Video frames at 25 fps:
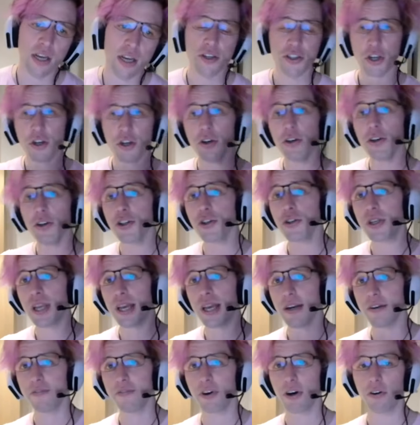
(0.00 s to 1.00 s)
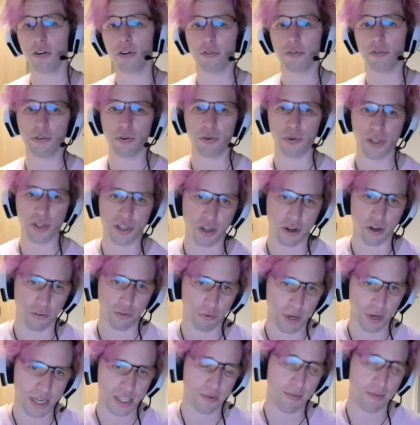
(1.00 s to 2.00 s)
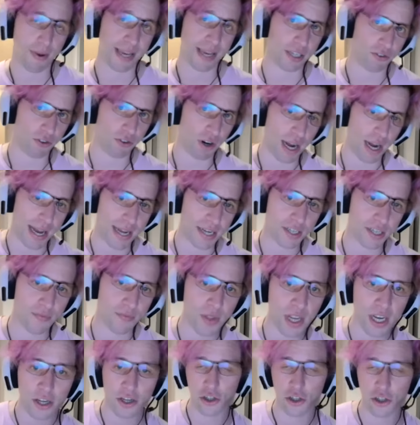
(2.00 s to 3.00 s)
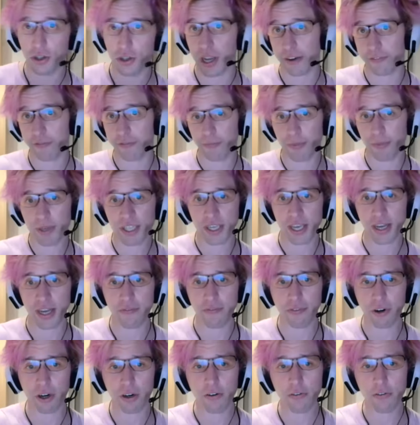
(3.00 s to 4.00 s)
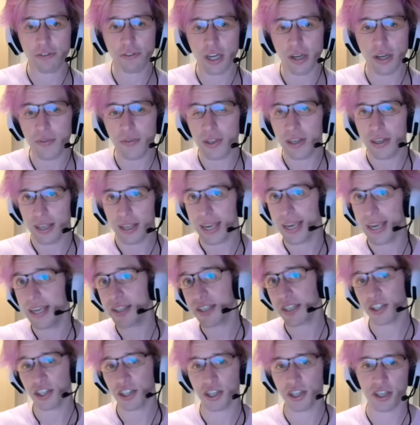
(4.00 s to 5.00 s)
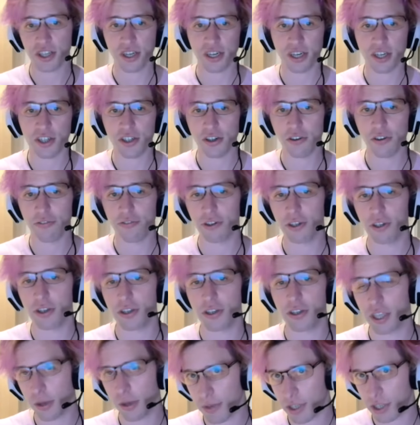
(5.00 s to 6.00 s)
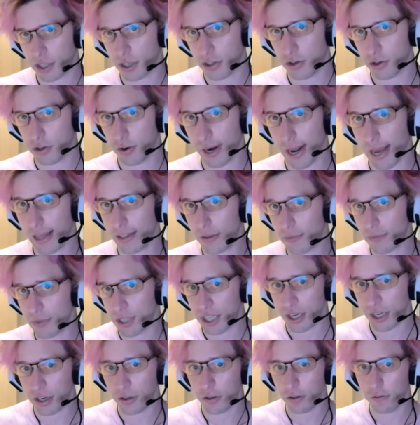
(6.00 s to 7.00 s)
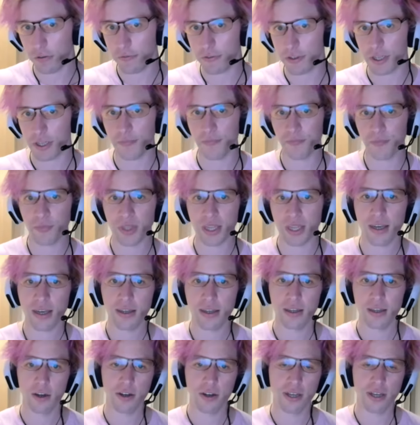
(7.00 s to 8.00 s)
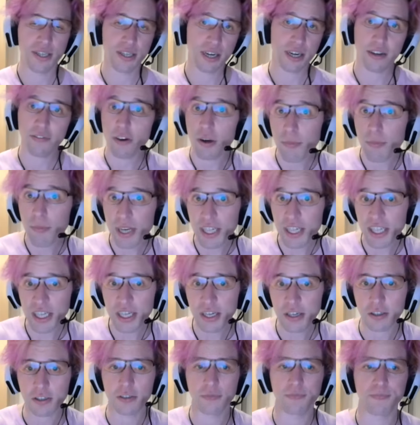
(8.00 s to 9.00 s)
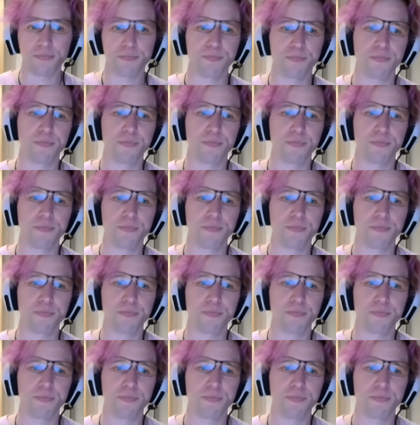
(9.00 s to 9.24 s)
So who should get involved with software to make it right? Should governments get involved? Is it just an issue for consumers to sort out themselves? Is it even a big deal?